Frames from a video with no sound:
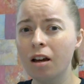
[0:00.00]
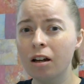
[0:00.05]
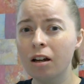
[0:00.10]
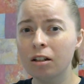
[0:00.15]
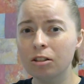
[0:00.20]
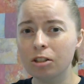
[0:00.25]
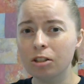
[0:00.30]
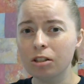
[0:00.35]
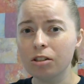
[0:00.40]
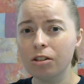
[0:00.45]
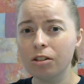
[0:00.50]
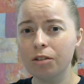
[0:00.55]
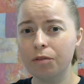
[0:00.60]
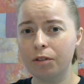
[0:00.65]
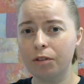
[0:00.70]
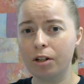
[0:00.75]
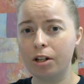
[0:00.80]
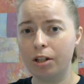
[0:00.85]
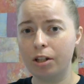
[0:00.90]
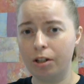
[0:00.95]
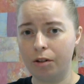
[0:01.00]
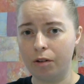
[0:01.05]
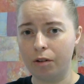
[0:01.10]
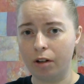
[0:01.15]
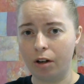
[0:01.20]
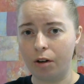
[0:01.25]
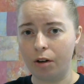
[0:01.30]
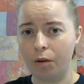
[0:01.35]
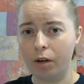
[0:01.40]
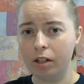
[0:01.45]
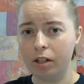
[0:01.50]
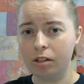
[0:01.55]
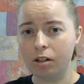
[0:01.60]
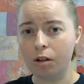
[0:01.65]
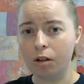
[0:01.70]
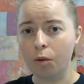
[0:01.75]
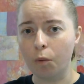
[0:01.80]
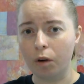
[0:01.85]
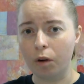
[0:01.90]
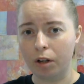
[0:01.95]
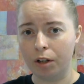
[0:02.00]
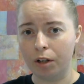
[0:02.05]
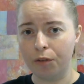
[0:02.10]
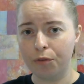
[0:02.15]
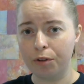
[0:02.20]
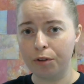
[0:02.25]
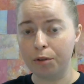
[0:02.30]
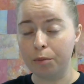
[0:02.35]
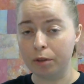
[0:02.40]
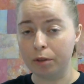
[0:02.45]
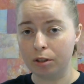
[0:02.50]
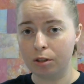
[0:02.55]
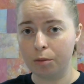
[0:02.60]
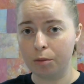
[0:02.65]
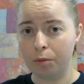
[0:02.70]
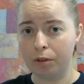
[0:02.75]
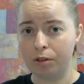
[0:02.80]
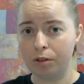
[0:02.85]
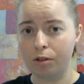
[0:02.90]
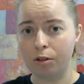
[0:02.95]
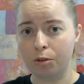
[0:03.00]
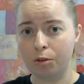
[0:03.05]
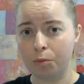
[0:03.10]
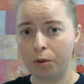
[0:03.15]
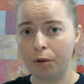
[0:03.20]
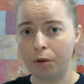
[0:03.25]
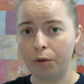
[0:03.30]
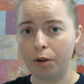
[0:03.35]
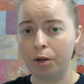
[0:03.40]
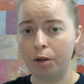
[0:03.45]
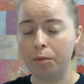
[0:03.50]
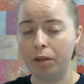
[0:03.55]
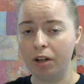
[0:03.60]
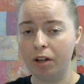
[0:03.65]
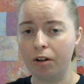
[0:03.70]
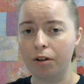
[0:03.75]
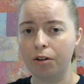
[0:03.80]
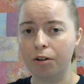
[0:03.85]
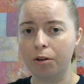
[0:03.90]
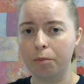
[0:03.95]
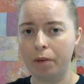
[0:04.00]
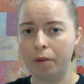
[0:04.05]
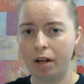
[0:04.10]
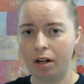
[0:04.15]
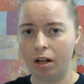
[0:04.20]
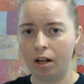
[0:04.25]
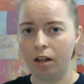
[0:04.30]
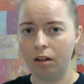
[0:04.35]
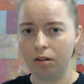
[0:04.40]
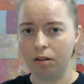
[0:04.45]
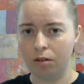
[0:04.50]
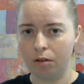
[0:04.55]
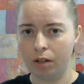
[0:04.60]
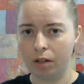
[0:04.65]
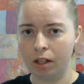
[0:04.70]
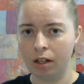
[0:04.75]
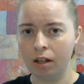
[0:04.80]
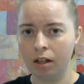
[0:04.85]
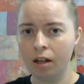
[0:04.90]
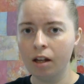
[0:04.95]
Just over a year ago, I started working for the Books to Prisoners program here in Urbana, Illinois,